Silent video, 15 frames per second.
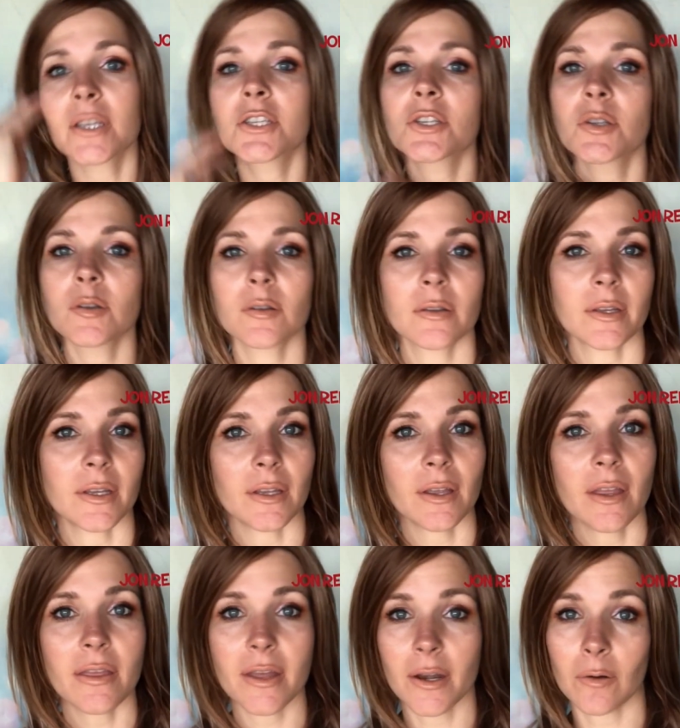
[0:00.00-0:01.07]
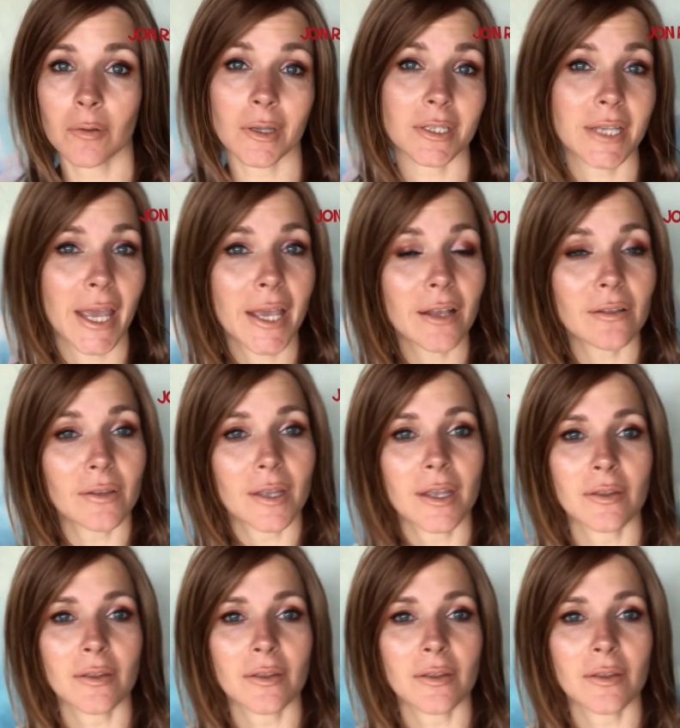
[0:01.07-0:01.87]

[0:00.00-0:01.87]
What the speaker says: sure that they don't get tangly.